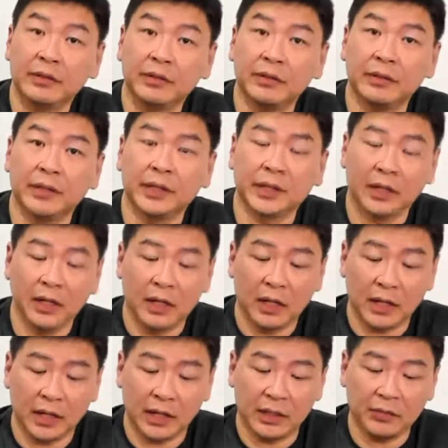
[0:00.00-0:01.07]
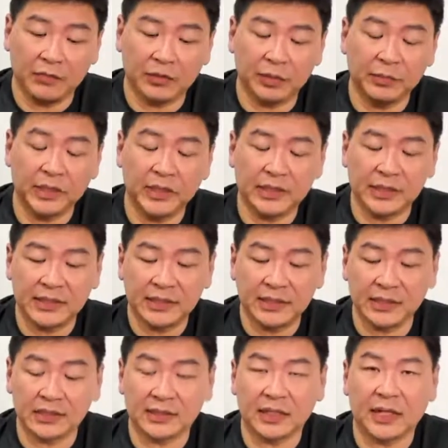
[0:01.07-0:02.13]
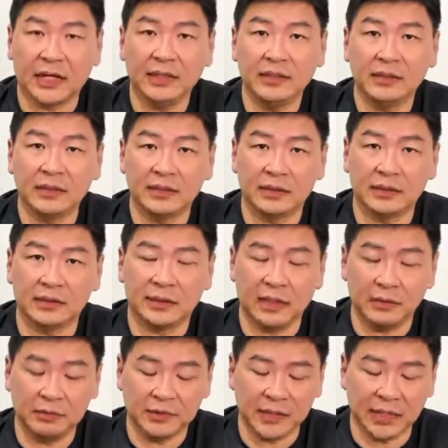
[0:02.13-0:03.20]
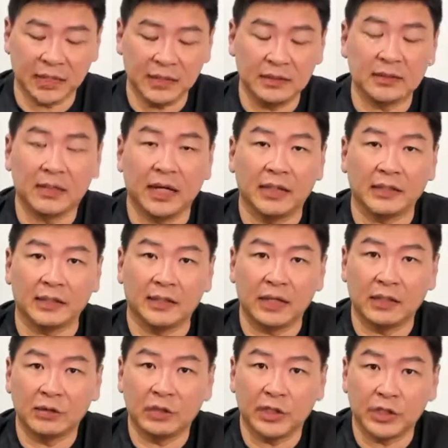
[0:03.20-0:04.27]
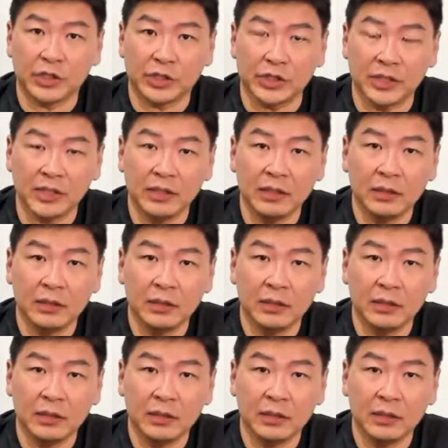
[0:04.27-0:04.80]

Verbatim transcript: All right. And from here, you can see the size. It's the same size as a Nano HD.